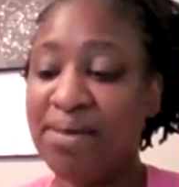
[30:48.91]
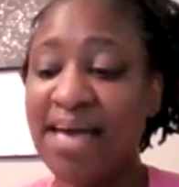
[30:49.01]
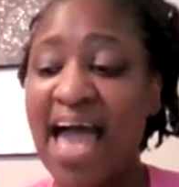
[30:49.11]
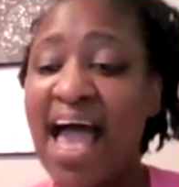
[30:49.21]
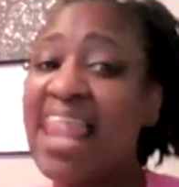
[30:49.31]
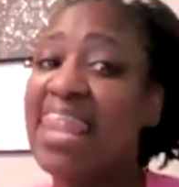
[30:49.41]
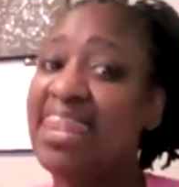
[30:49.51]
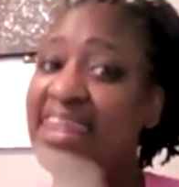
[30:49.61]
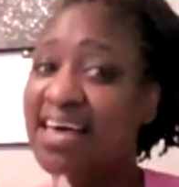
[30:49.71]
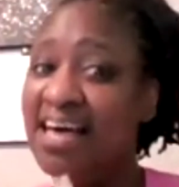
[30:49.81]
But
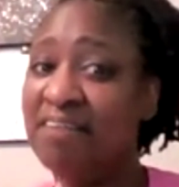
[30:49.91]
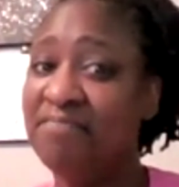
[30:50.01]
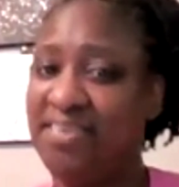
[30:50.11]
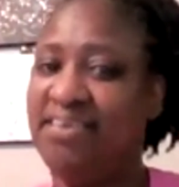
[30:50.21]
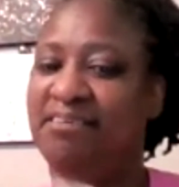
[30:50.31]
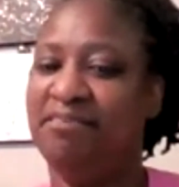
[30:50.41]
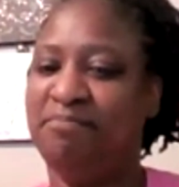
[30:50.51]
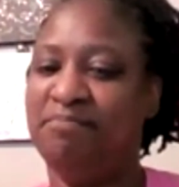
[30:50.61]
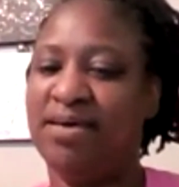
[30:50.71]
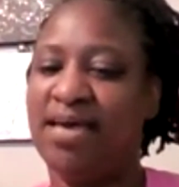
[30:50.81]
I love
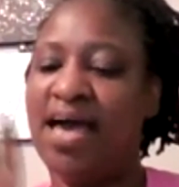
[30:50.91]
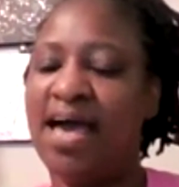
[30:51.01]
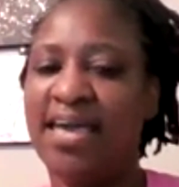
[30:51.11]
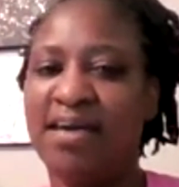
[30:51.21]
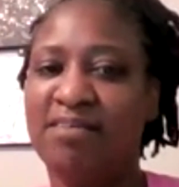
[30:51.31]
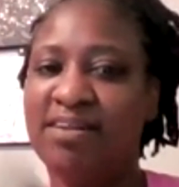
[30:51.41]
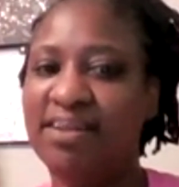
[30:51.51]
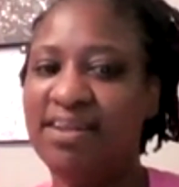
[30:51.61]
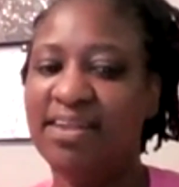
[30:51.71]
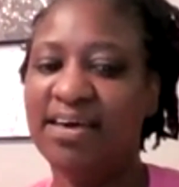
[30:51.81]
them. I am
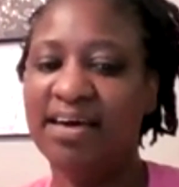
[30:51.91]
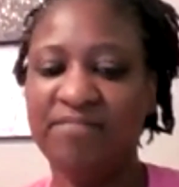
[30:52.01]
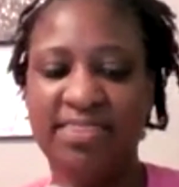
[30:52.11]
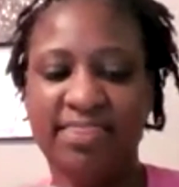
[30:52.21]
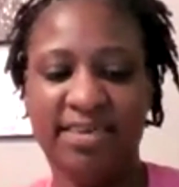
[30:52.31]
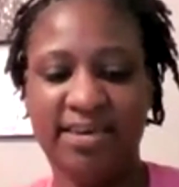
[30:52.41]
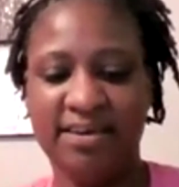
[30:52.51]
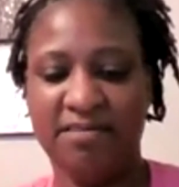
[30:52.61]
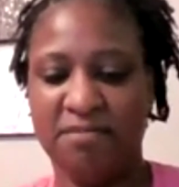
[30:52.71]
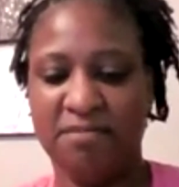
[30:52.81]
loving
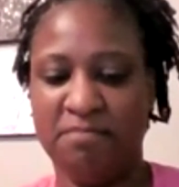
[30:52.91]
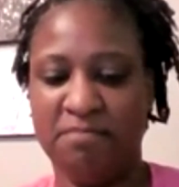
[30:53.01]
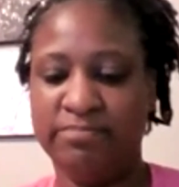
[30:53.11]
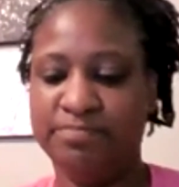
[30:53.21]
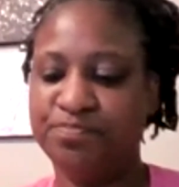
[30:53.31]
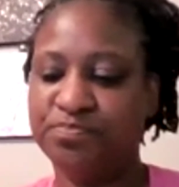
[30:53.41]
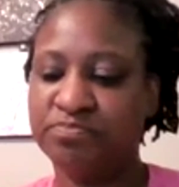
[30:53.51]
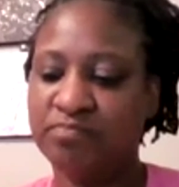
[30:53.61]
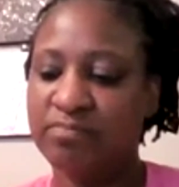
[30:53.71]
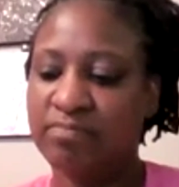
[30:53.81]
them.